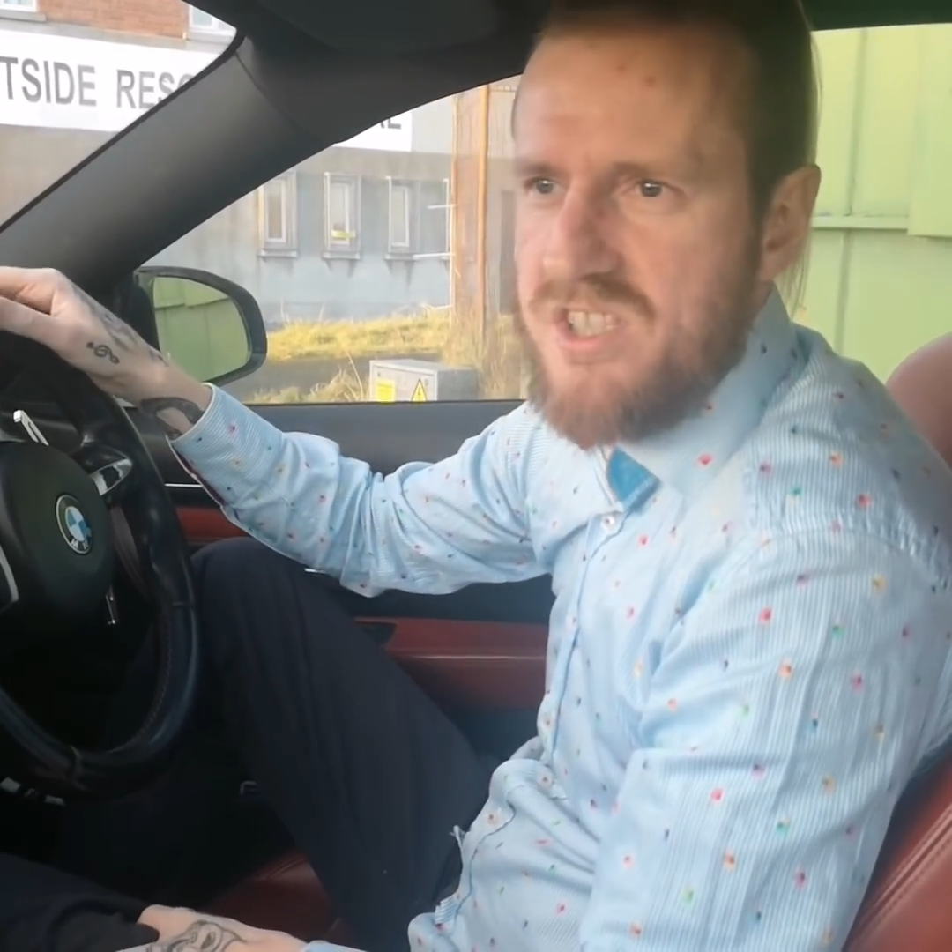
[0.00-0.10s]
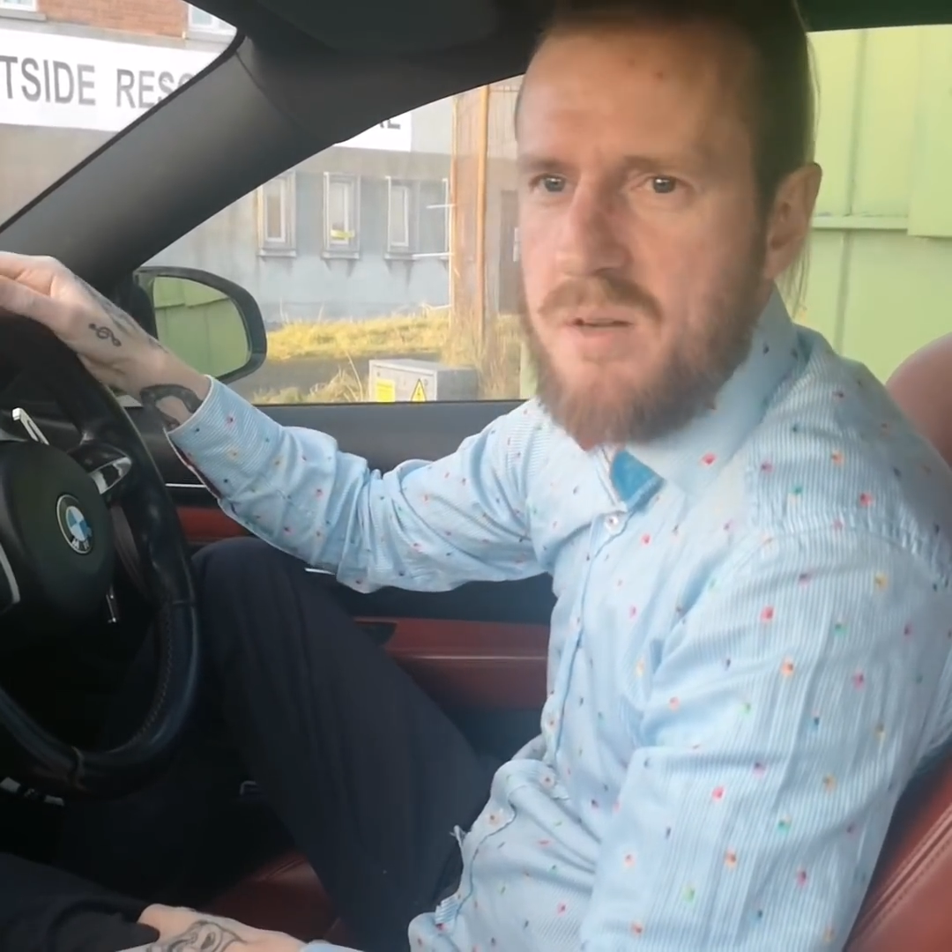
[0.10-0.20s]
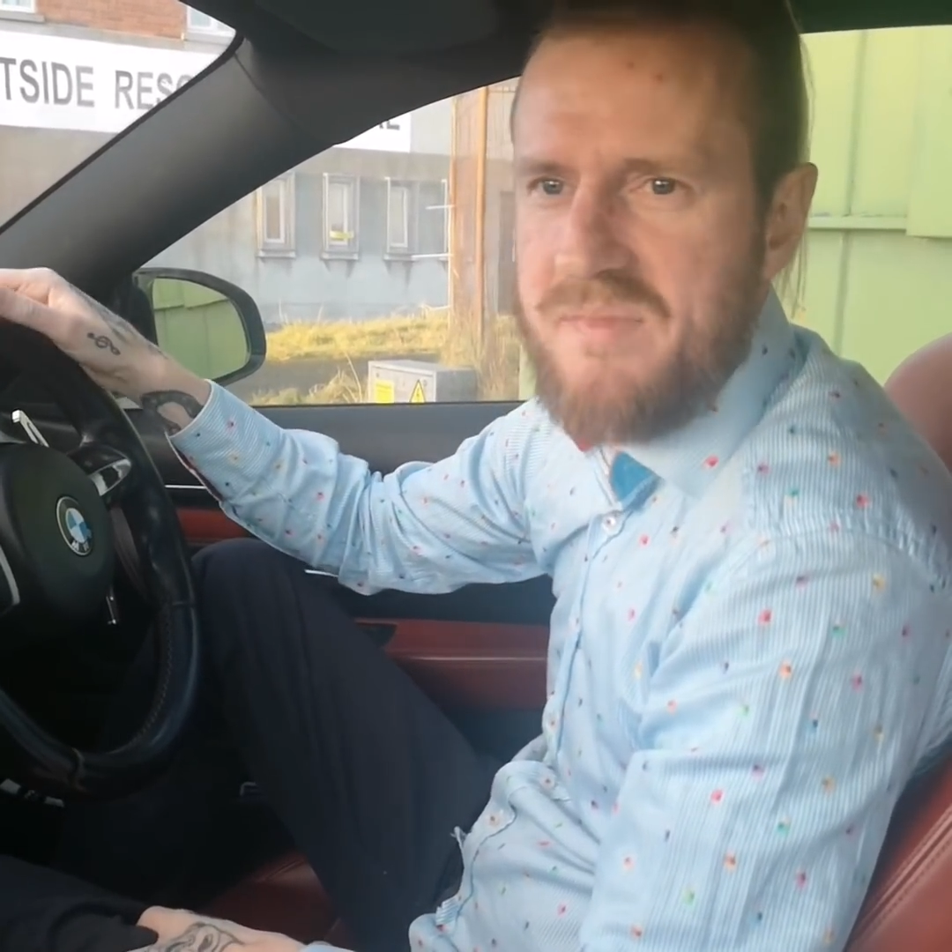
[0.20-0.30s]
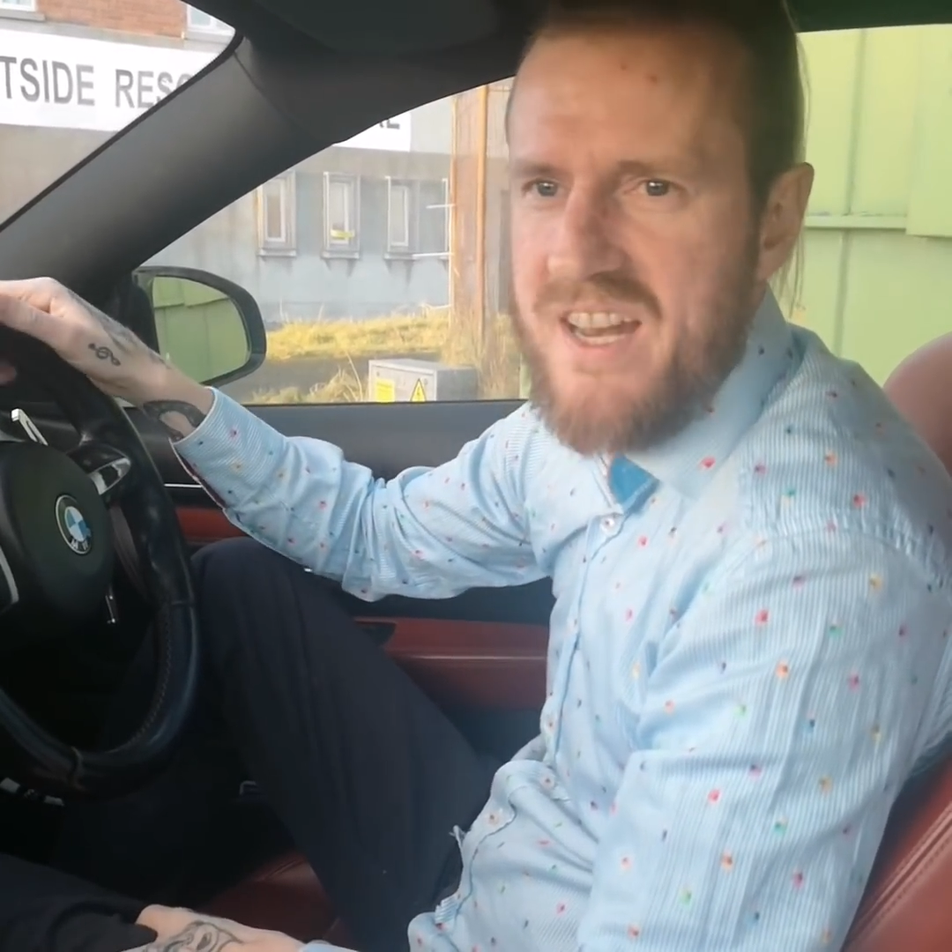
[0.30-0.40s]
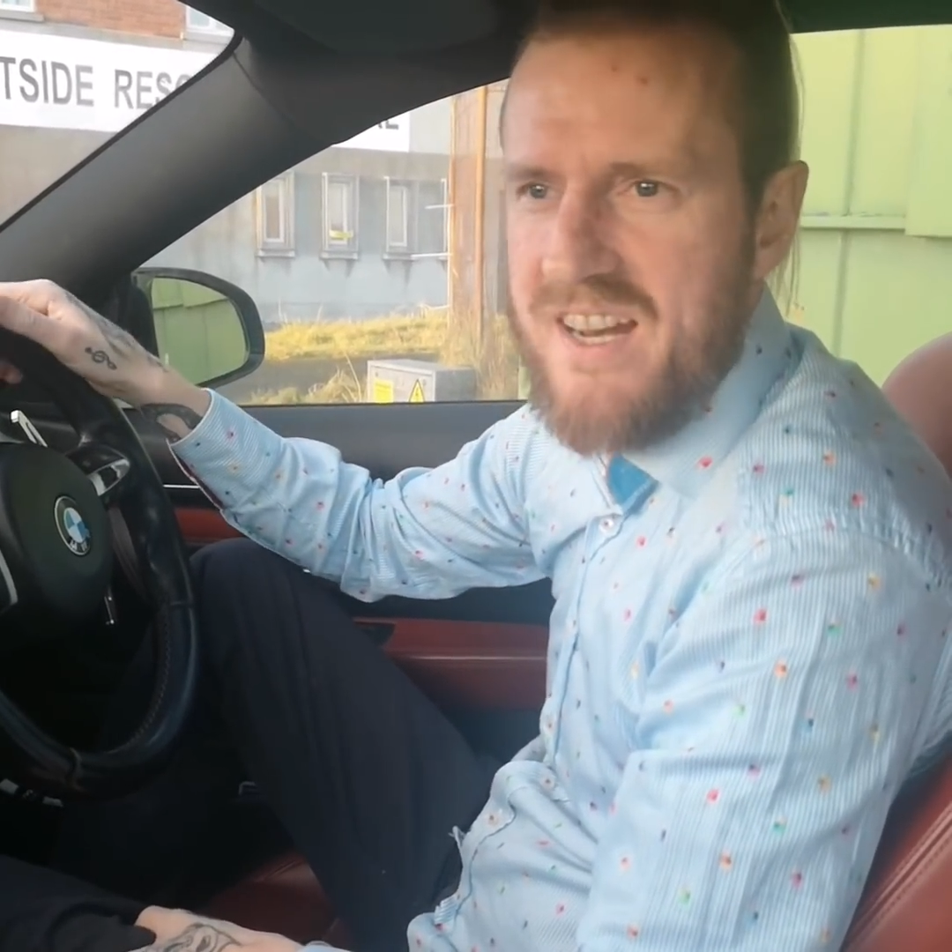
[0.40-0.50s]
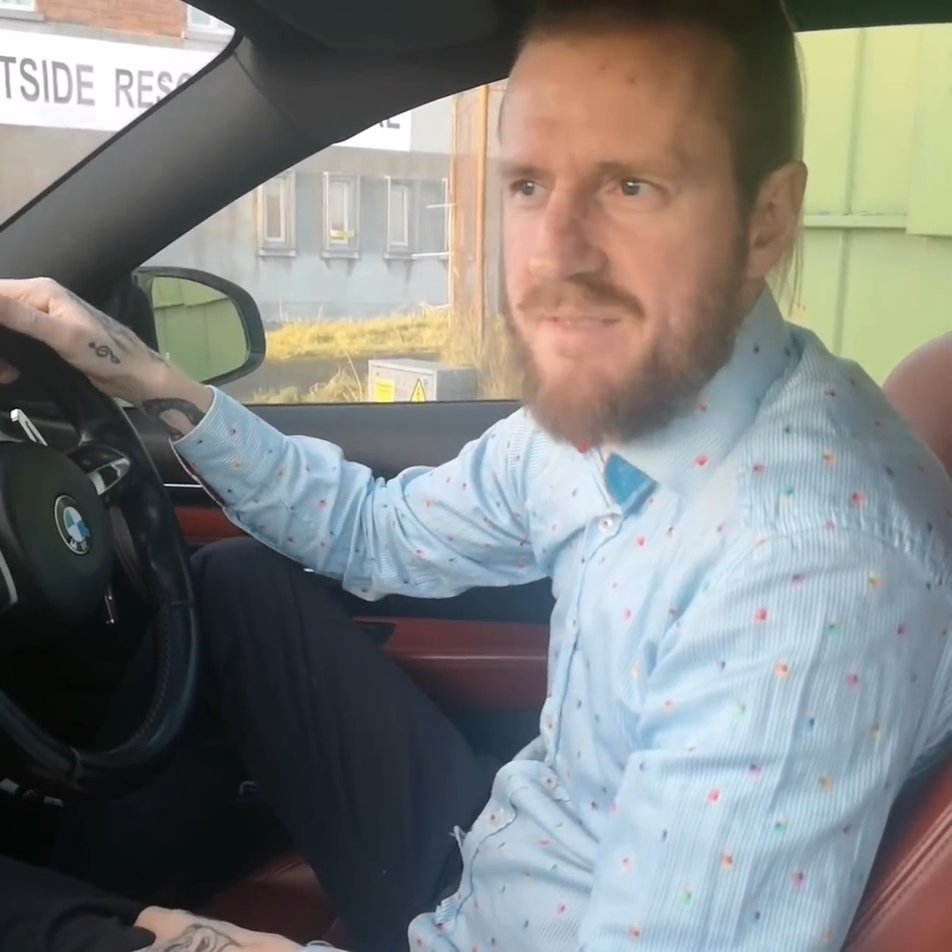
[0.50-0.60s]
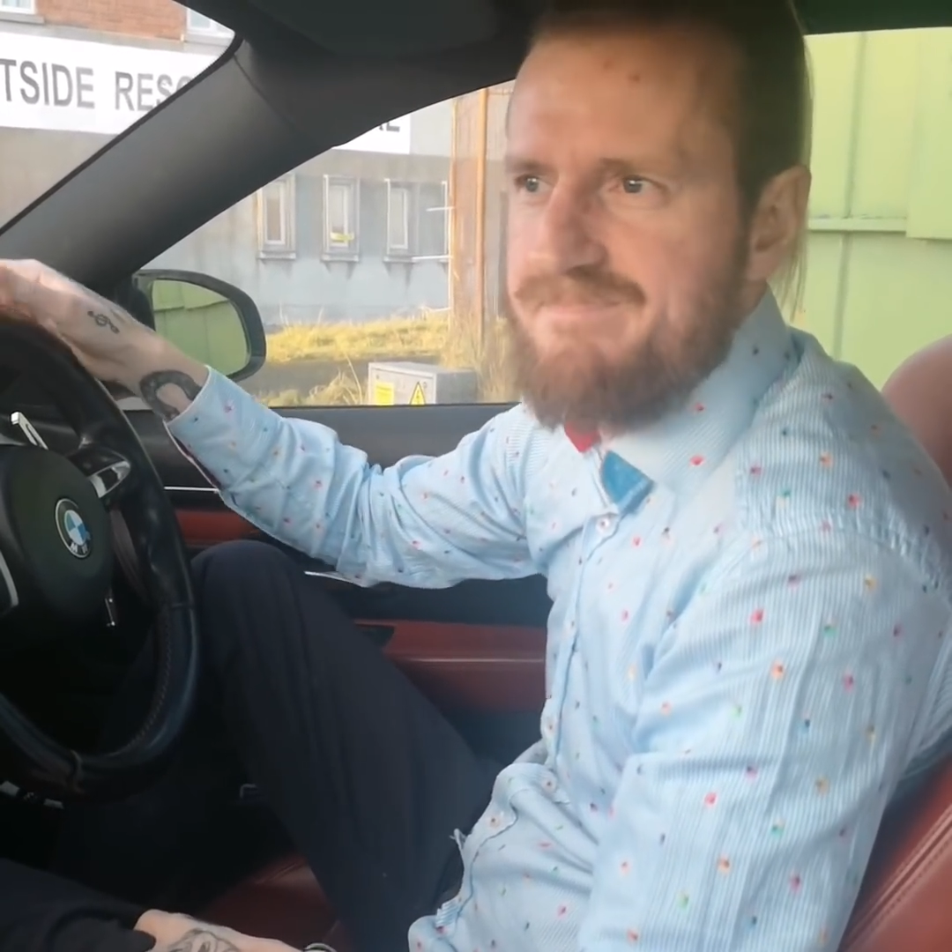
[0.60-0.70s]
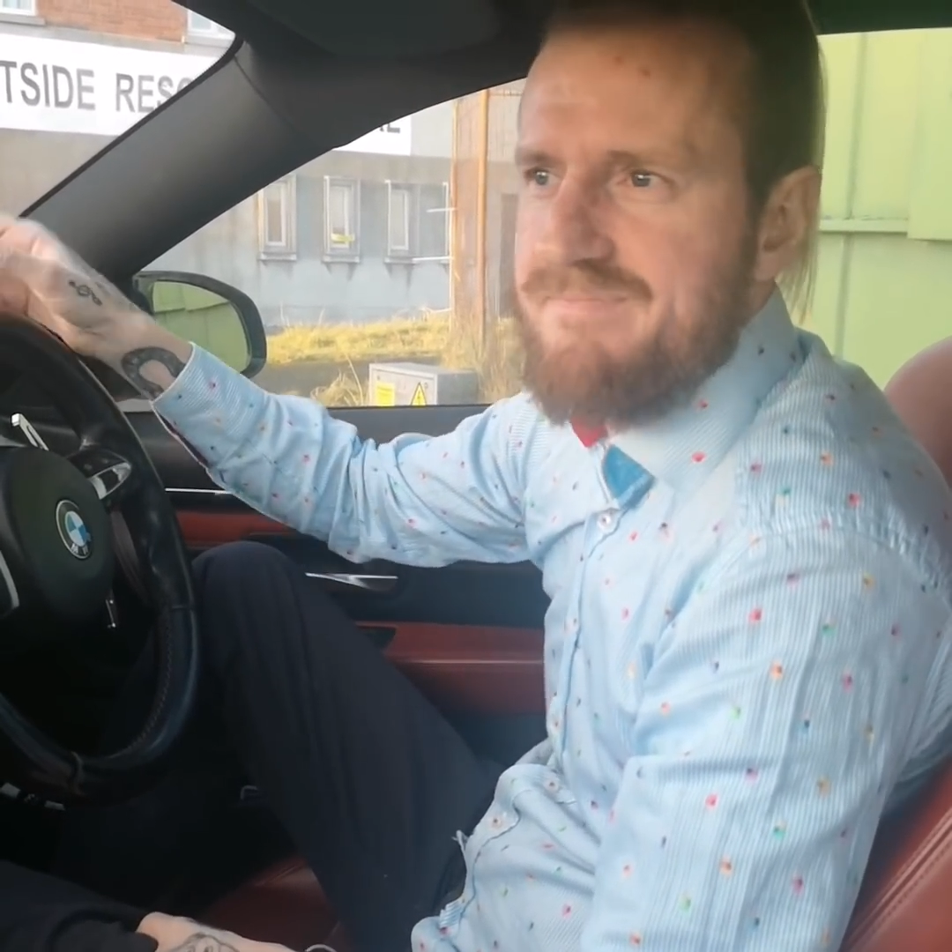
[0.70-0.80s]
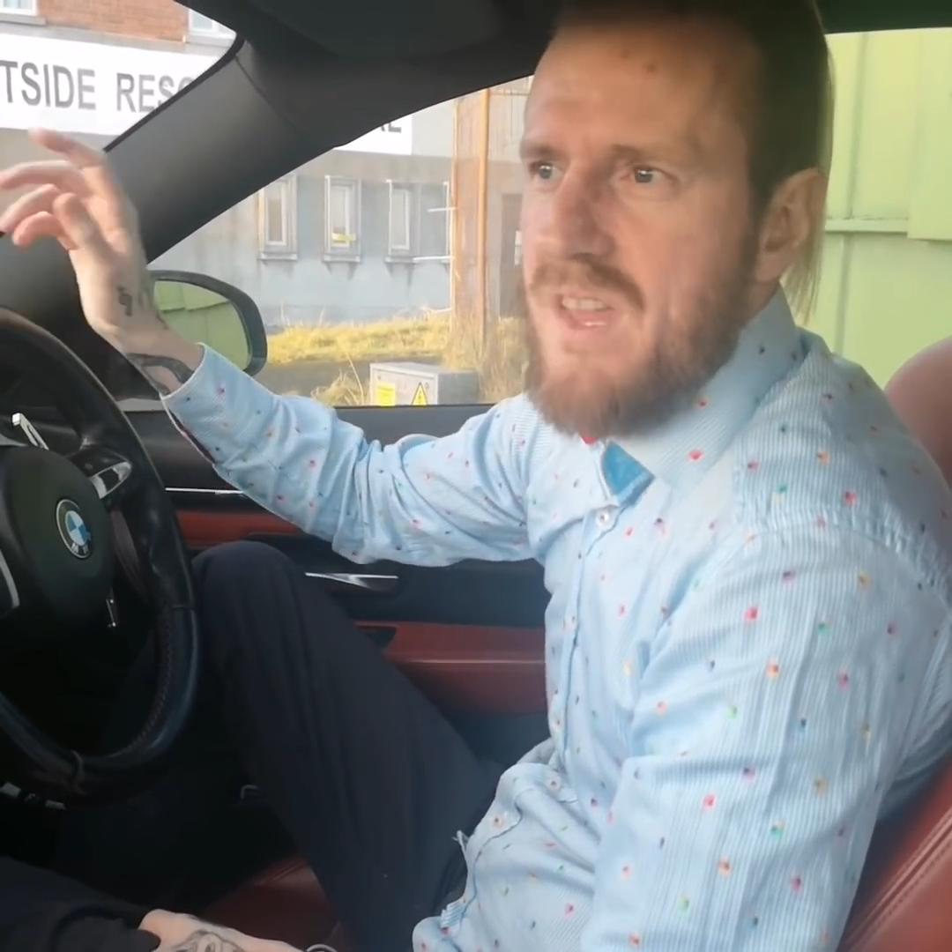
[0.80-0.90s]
something in a